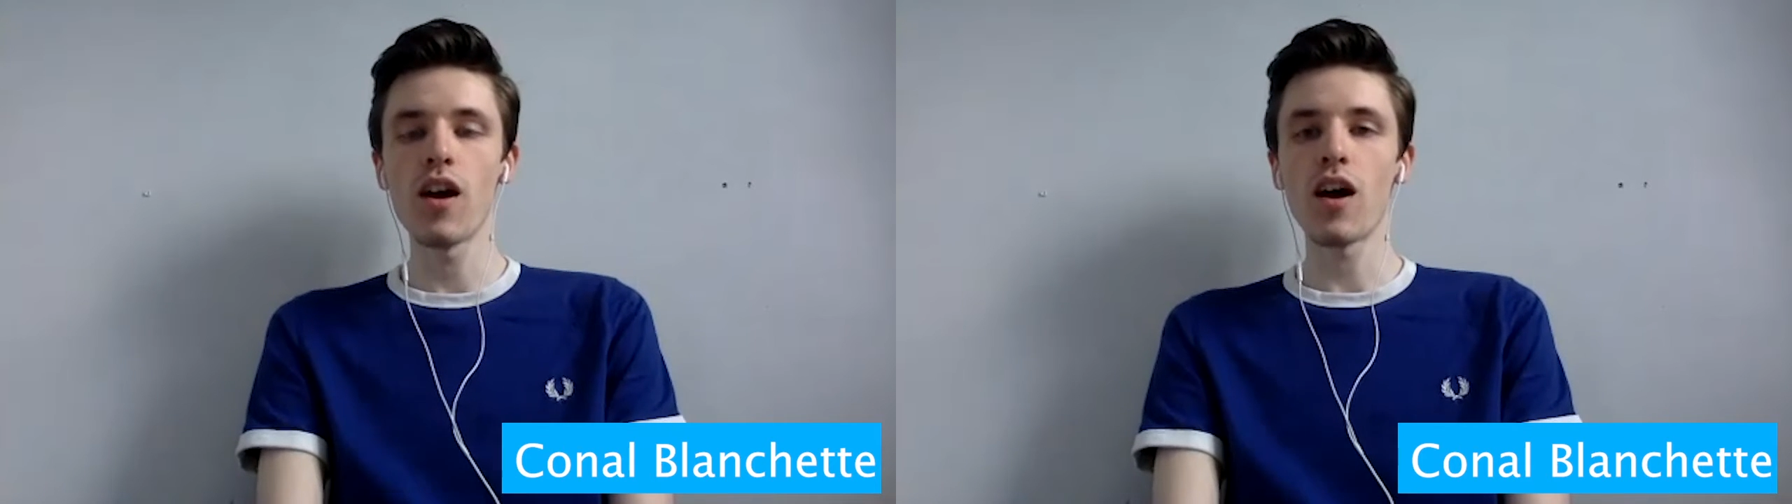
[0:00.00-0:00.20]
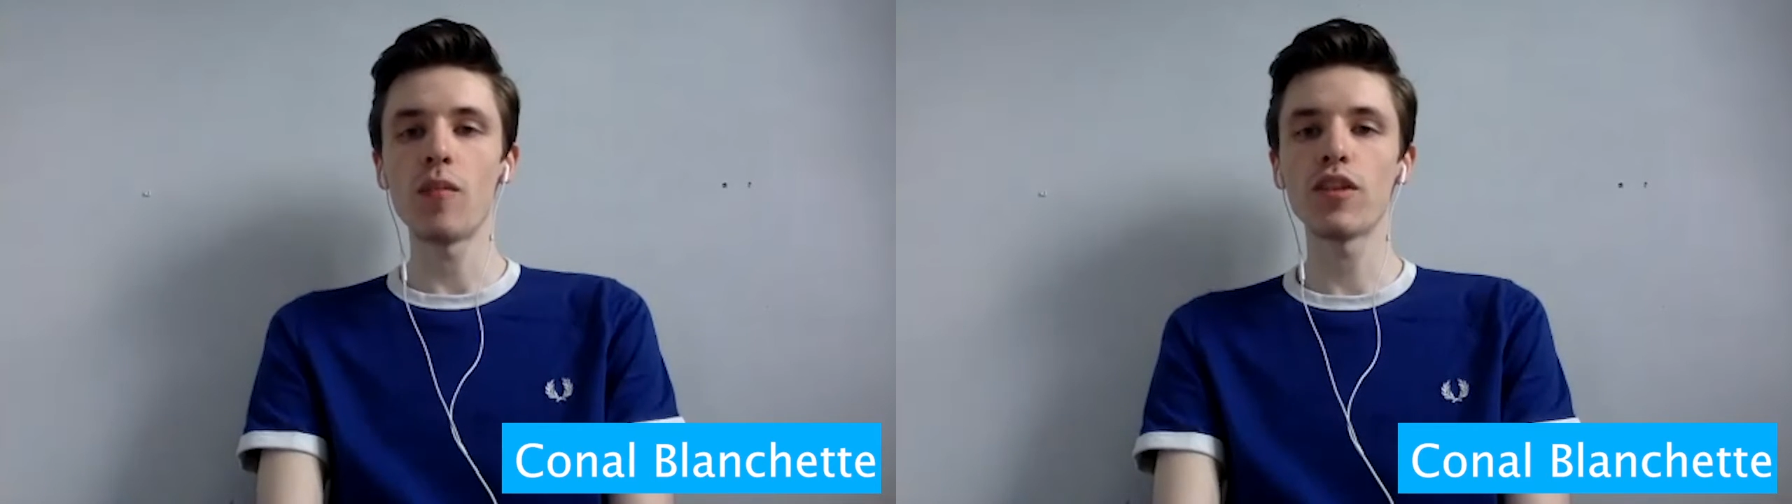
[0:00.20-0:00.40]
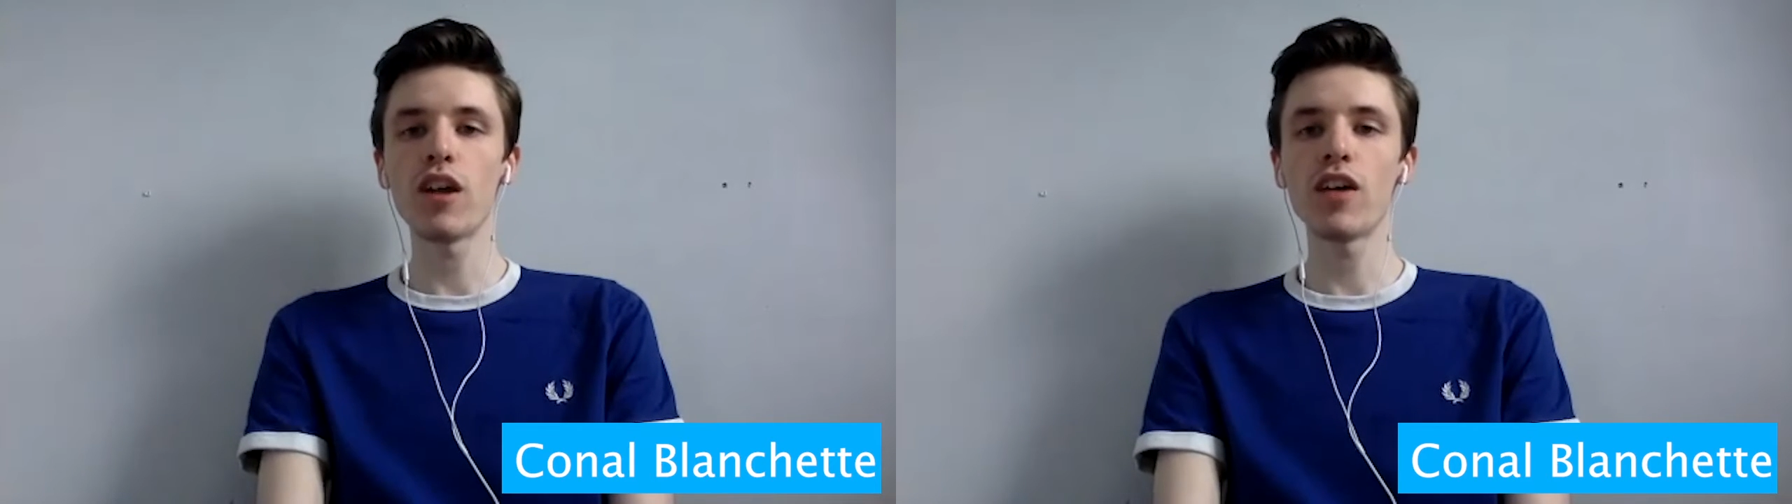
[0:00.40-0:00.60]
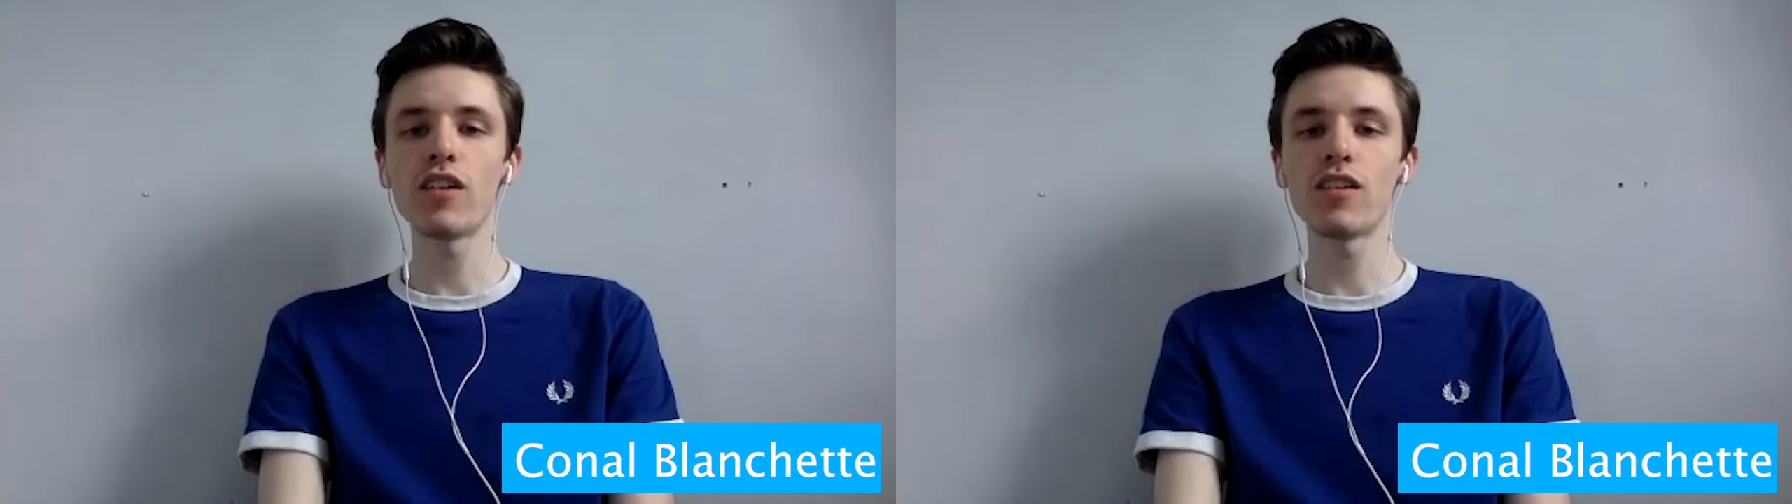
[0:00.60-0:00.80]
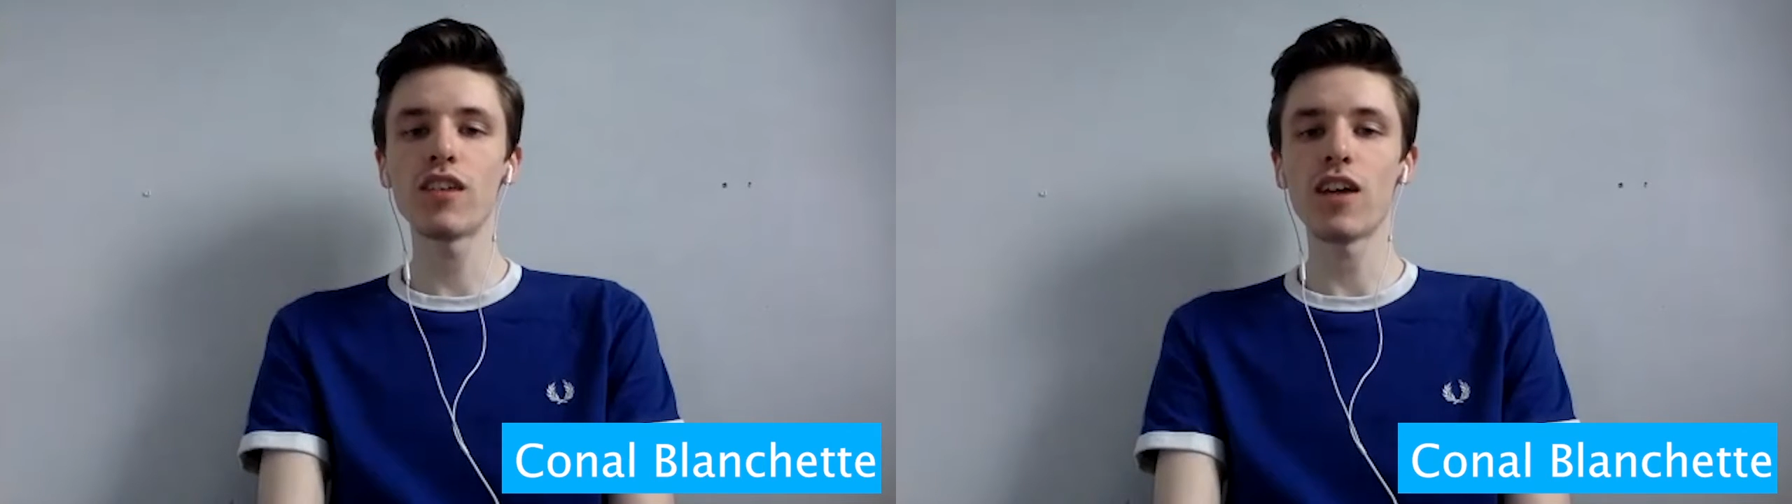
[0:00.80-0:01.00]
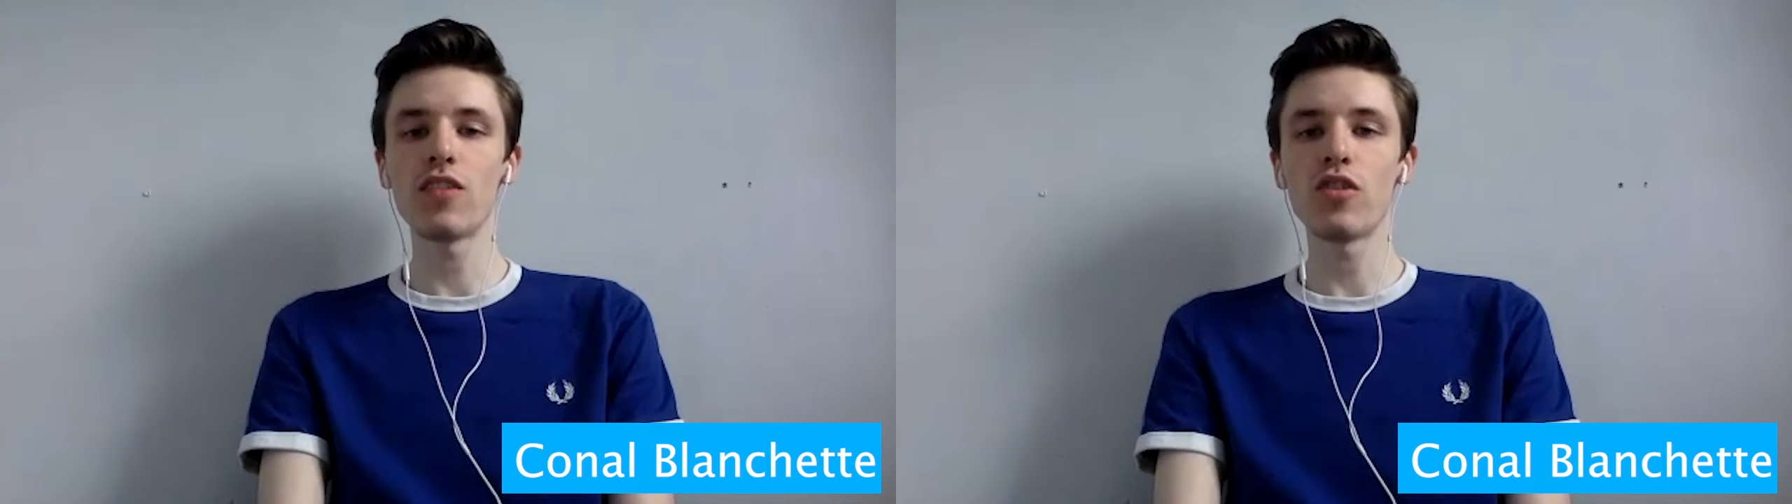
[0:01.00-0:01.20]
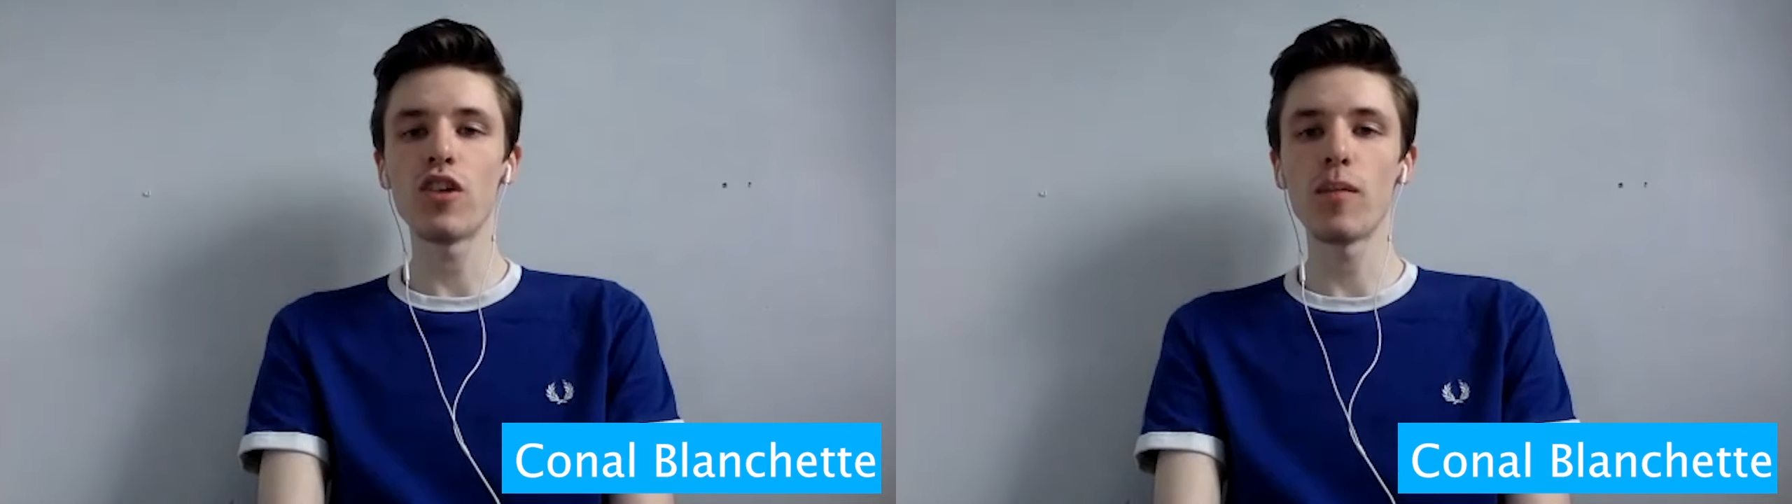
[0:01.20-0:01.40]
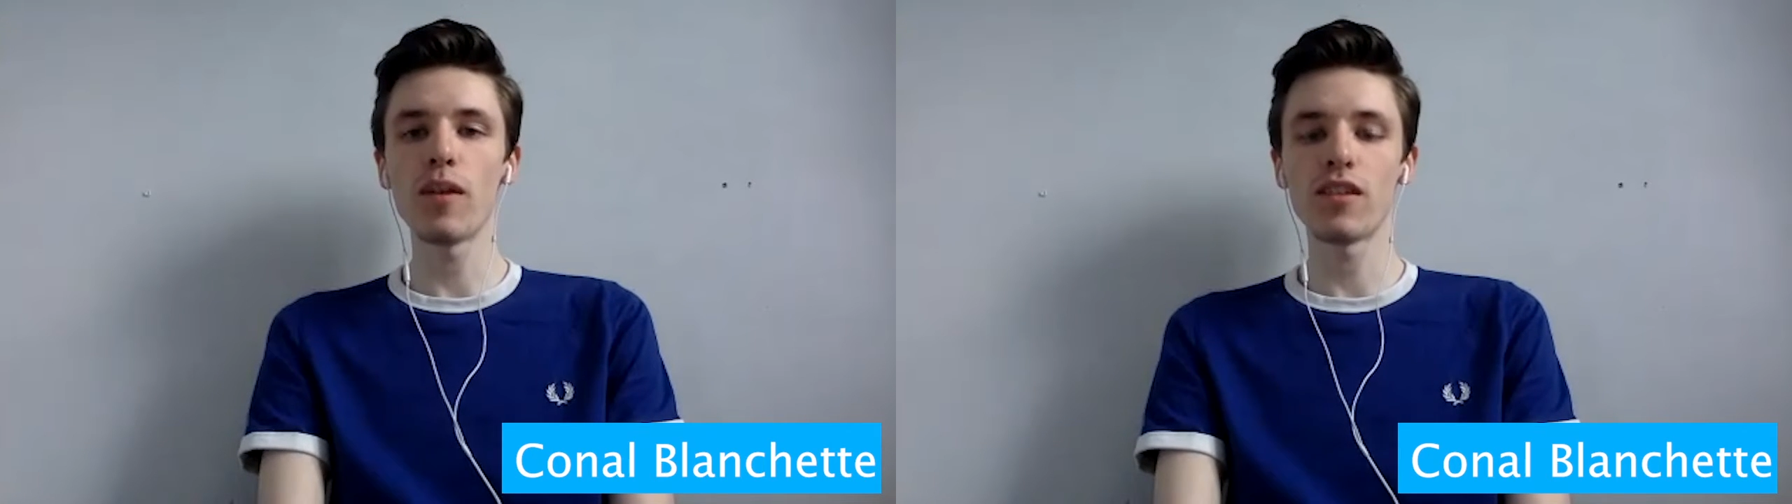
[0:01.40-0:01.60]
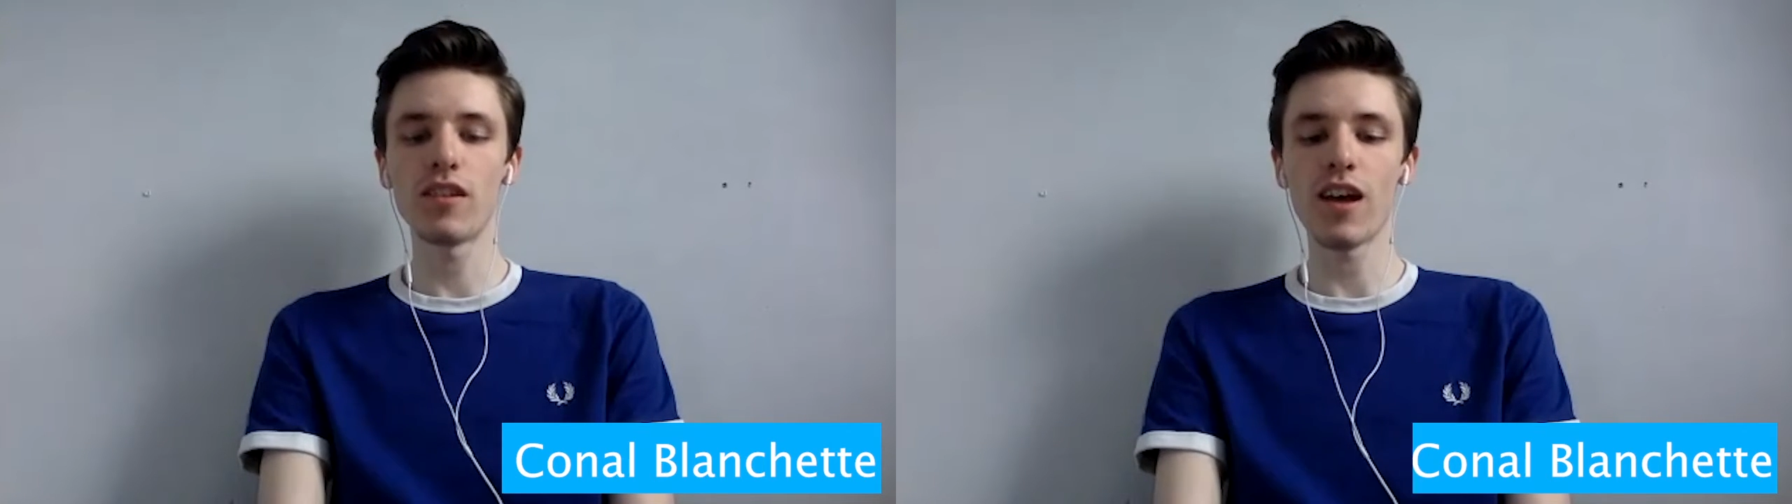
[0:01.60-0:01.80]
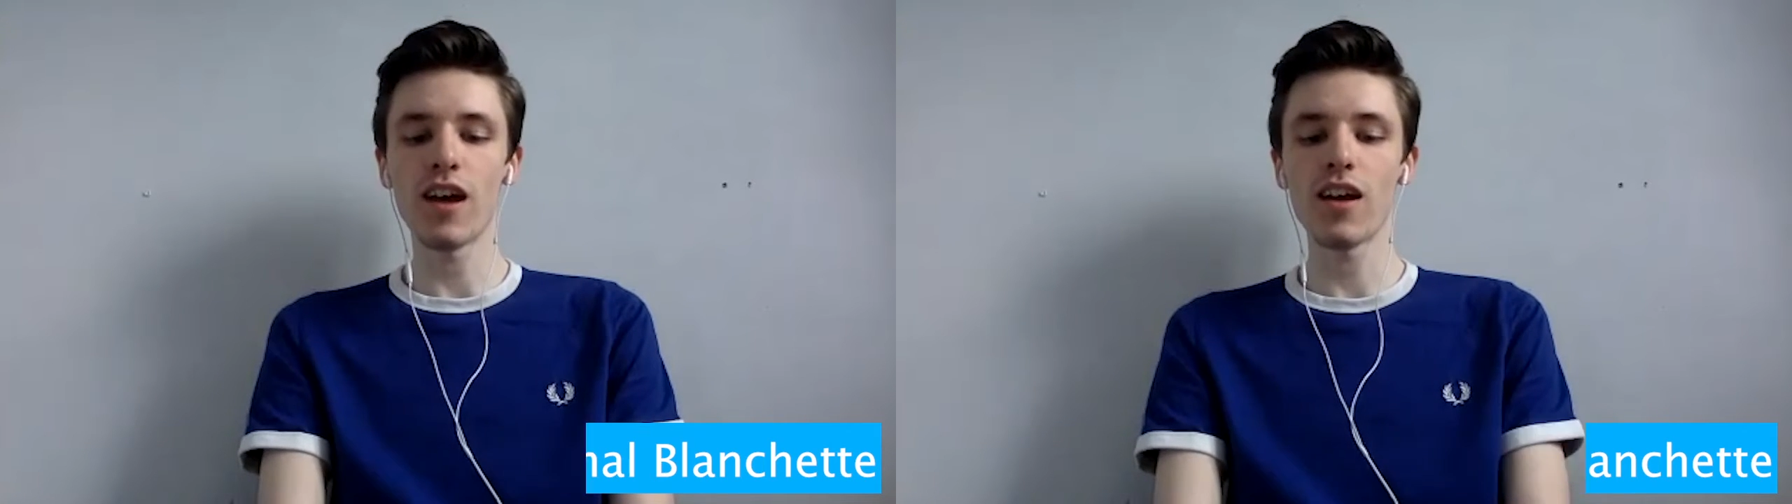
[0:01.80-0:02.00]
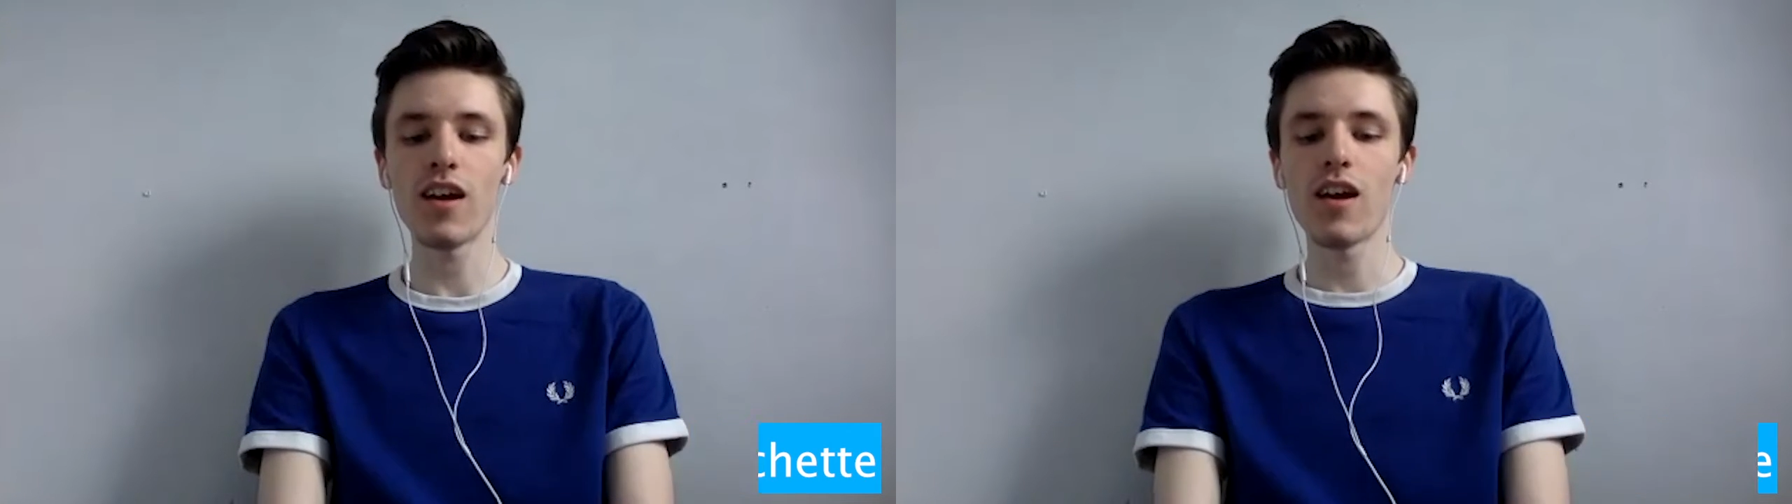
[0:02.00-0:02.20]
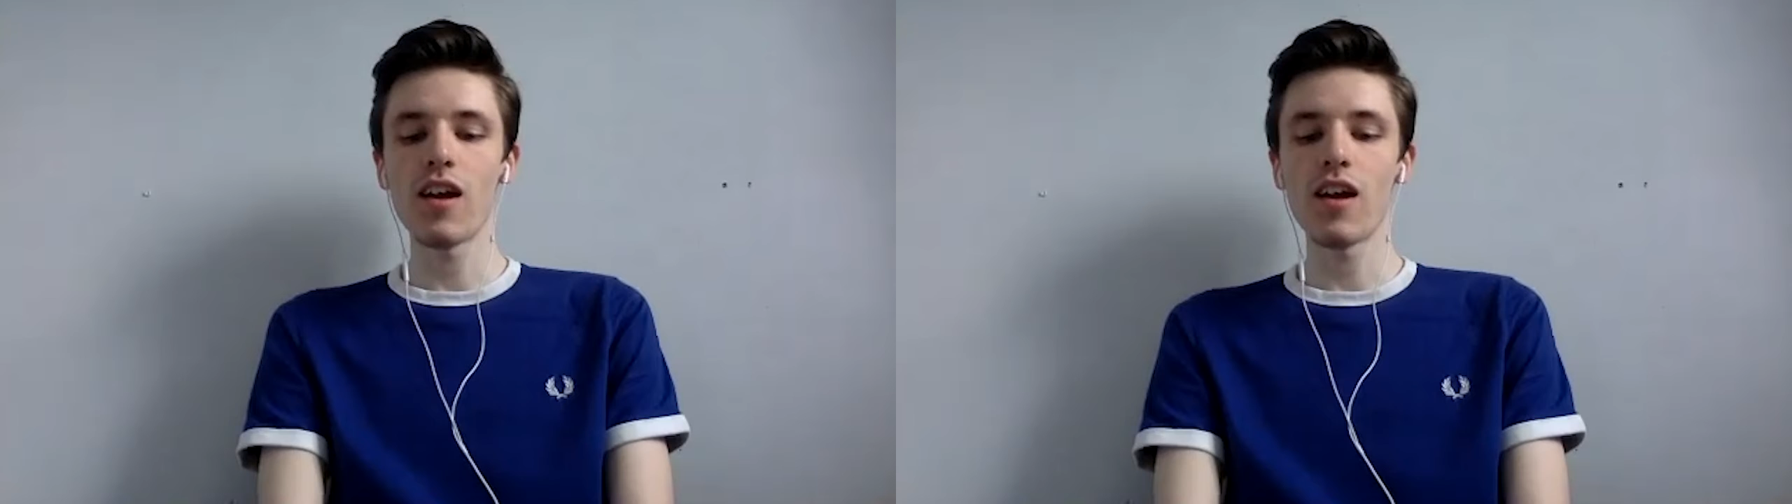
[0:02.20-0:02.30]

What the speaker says: I'm delighted to say joining me today